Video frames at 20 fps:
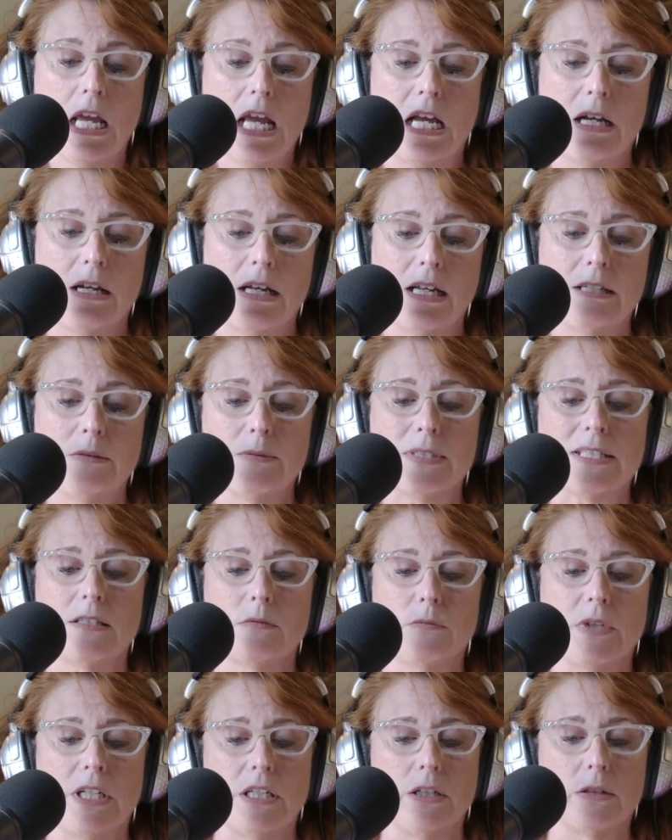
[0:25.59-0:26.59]
I was
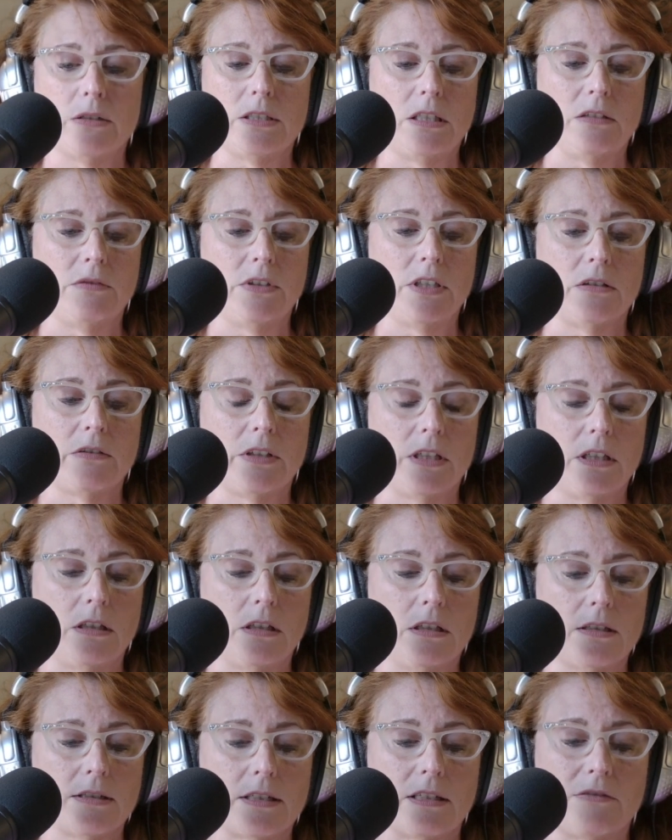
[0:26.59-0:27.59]
in radio and TV over the years.